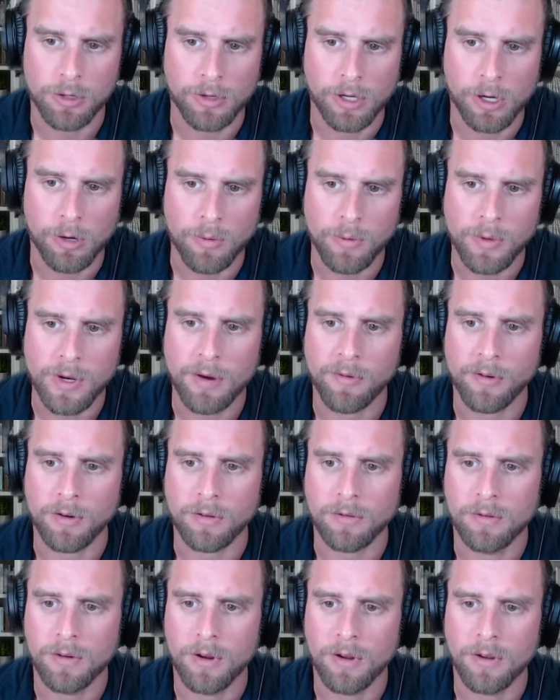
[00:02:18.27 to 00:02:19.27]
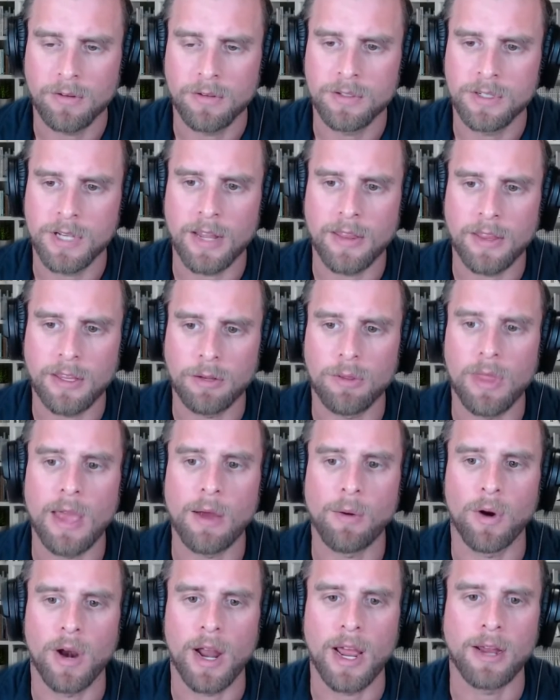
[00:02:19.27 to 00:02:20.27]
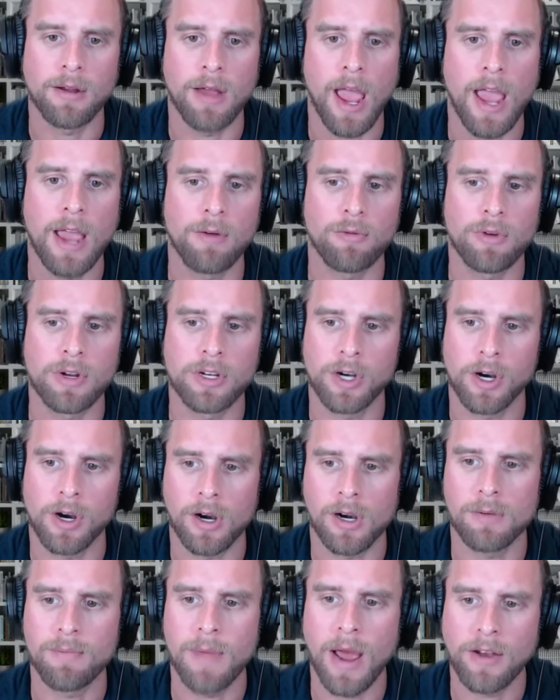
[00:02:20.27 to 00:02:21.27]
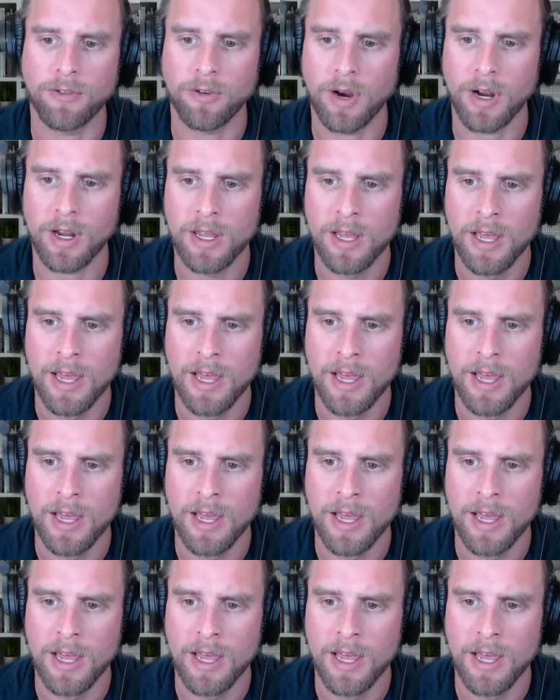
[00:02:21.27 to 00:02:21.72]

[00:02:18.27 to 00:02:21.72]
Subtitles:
We never said they were a return metric.